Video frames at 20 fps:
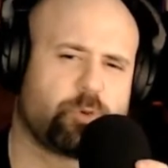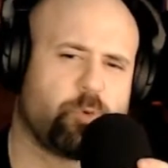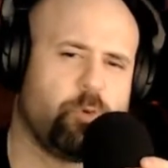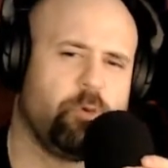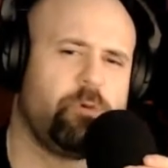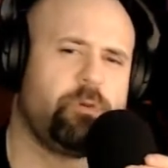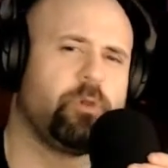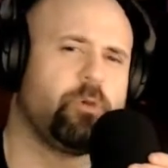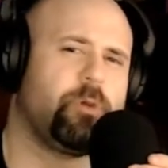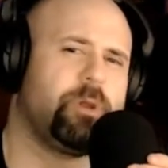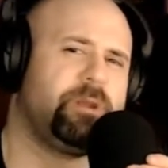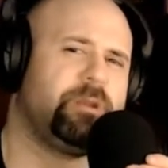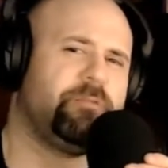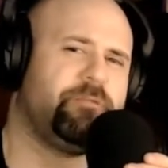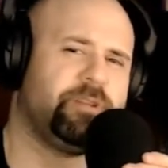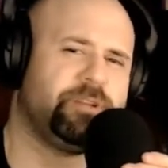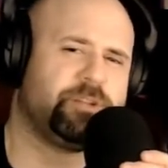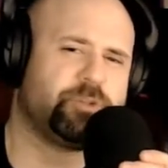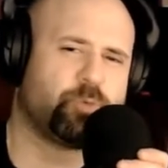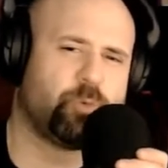Screw your
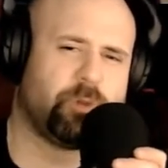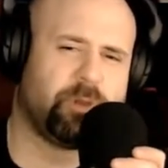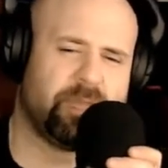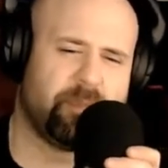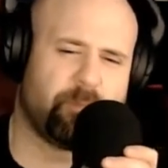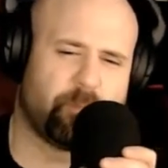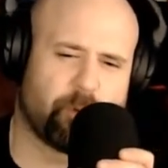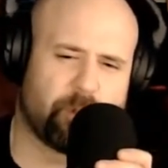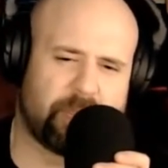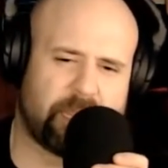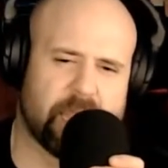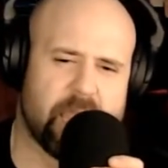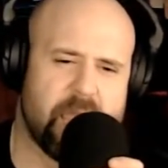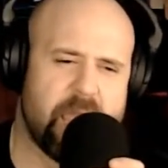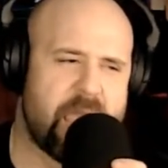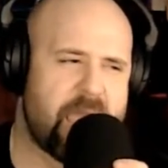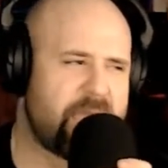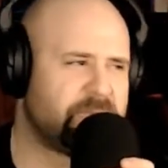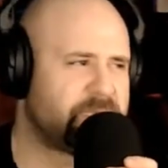individual liberty